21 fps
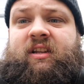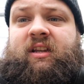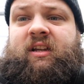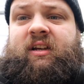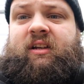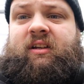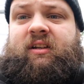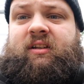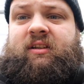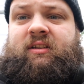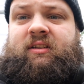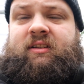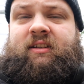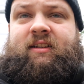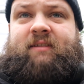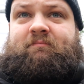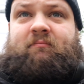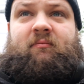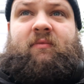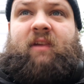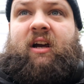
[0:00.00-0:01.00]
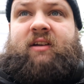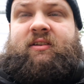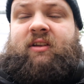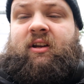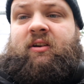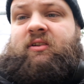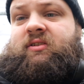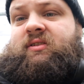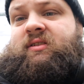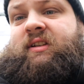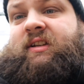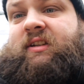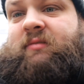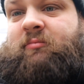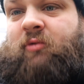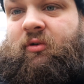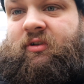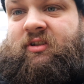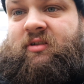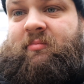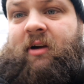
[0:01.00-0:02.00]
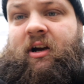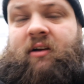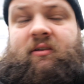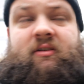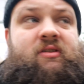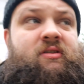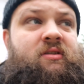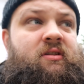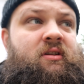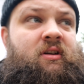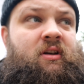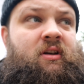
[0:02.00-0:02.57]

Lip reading: like, I don't know, it just leads more into Paris.